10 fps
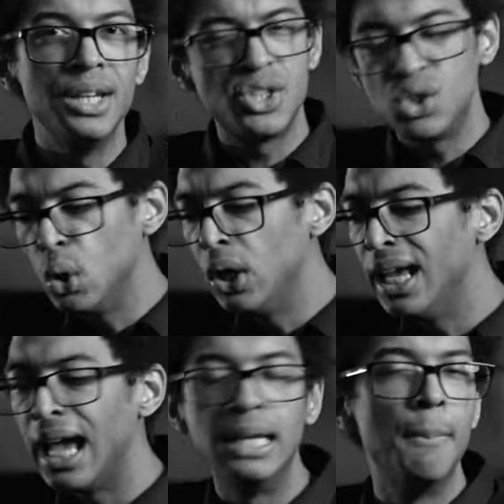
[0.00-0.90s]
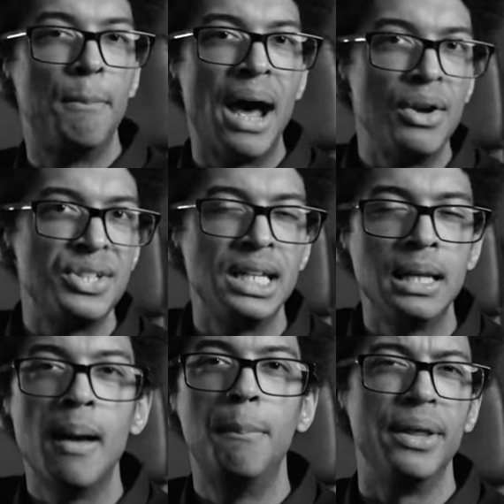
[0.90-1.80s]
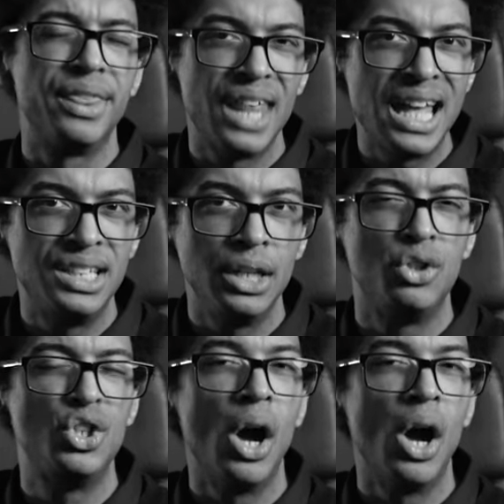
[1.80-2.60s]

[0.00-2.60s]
It is truly an embarrassing, pathetic